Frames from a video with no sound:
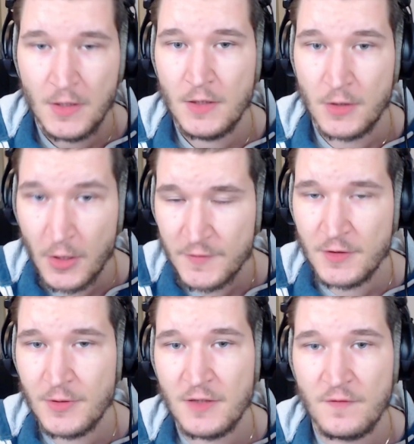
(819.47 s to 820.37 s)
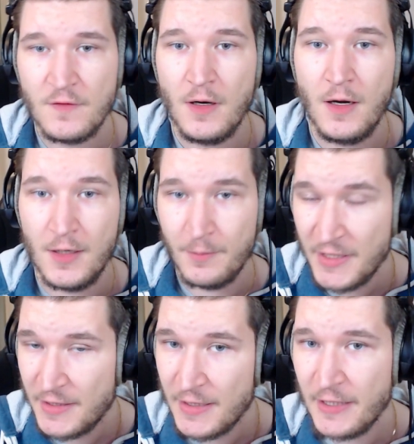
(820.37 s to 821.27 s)
The content creators are the
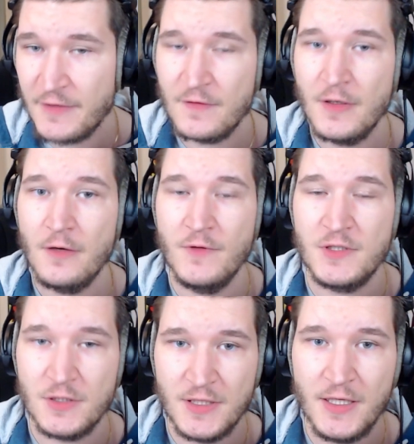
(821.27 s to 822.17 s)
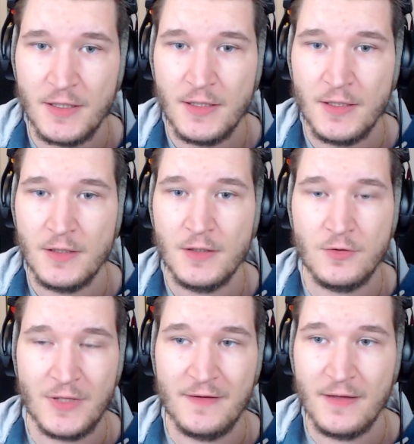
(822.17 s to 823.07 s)
big guys, which are there to
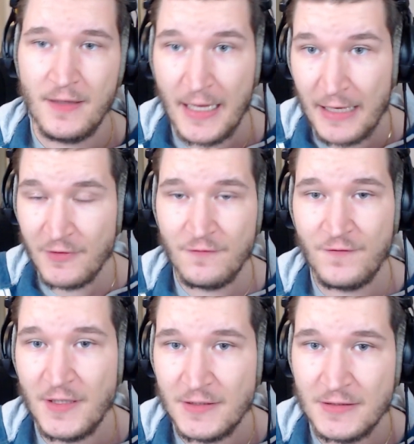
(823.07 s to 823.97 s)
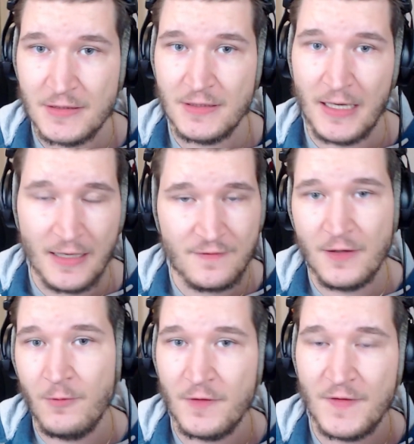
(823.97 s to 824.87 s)
get everything as they
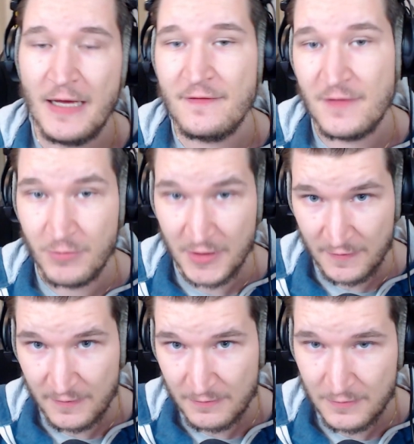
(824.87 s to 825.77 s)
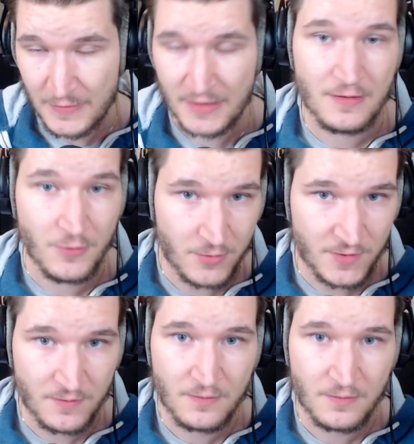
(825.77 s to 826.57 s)
want, as they please, at the moment.